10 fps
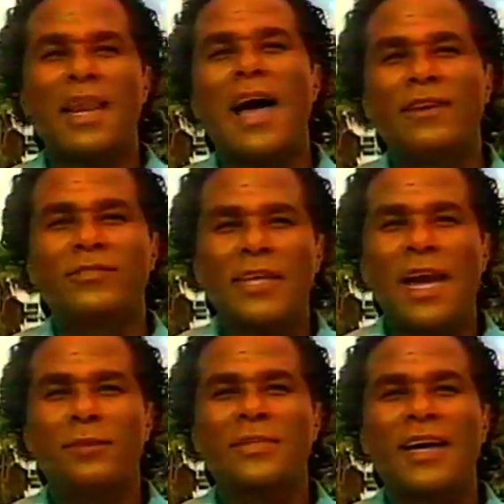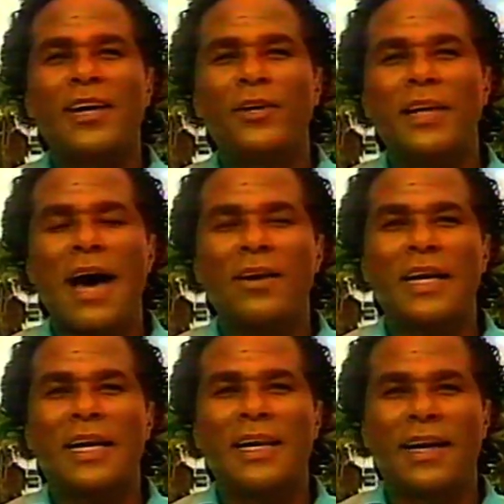Clive James, I hear you loud
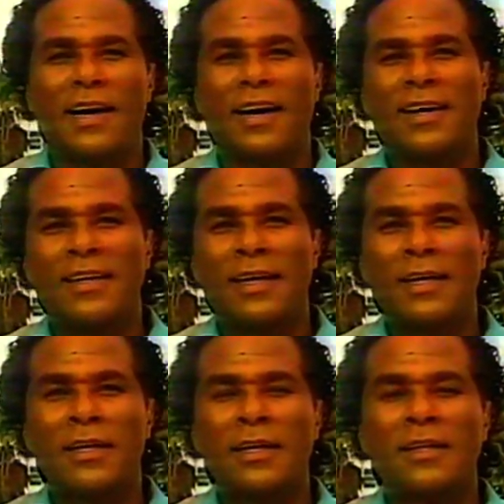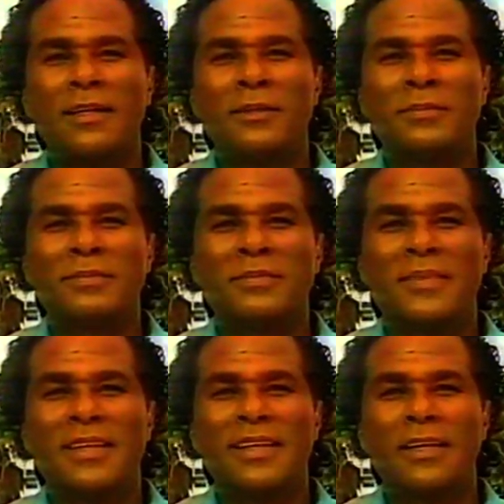and clear. Philip, we've just been
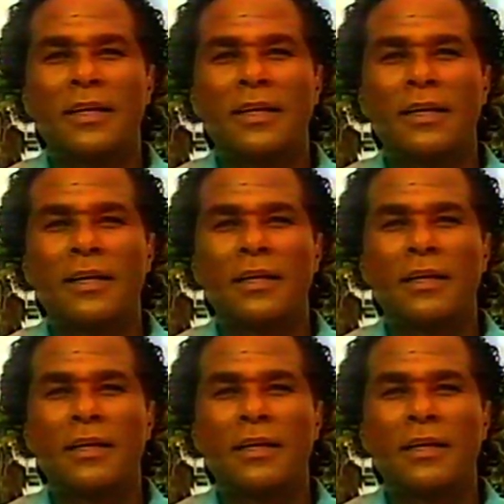watching a scene from